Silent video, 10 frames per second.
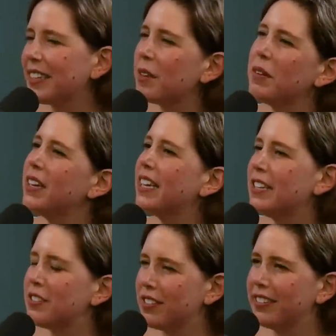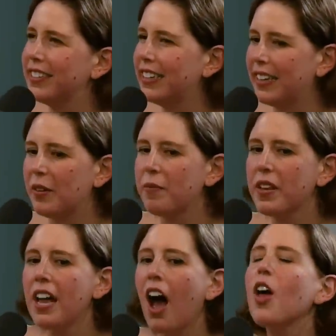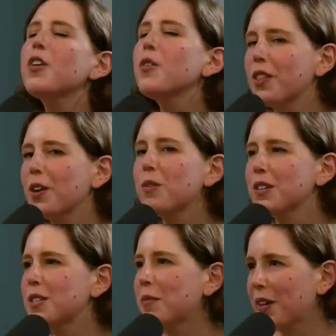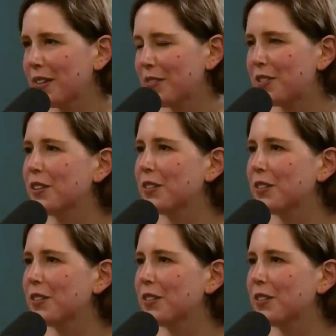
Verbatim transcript: communication you know although there were some good